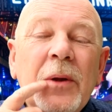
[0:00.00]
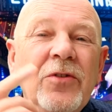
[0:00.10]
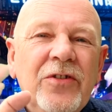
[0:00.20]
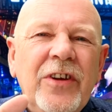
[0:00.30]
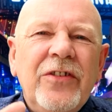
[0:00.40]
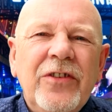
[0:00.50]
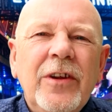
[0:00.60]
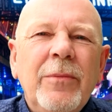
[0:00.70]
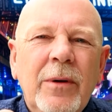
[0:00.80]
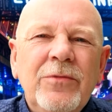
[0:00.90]
Just says to
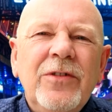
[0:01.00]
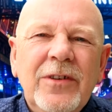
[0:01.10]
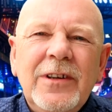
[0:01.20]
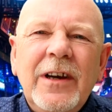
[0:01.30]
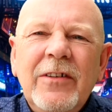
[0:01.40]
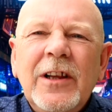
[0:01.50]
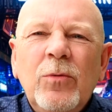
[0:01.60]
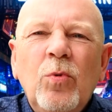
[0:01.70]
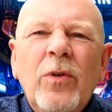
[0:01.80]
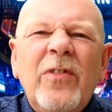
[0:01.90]
them, I'm just going to have a little
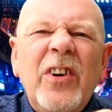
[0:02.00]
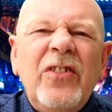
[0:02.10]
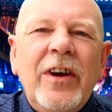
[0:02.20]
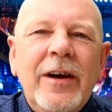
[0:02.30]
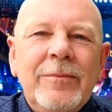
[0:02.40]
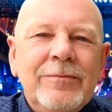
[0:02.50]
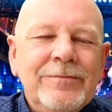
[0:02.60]
walk, fresh air.